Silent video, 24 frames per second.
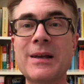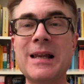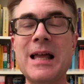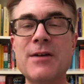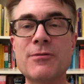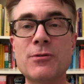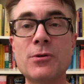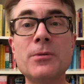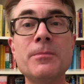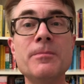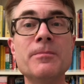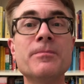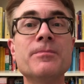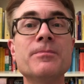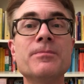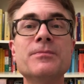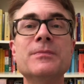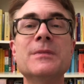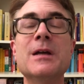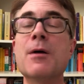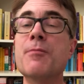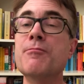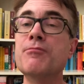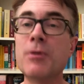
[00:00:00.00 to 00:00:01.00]
level,
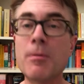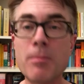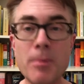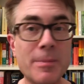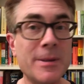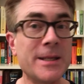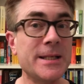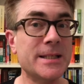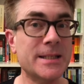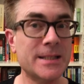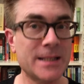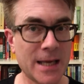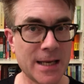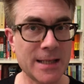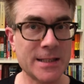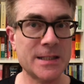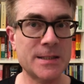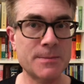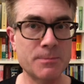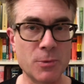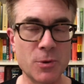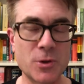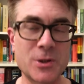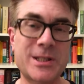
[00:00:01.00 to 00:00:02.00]
there are probably
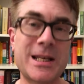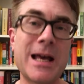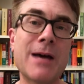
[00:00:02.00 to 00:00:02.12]
textbooks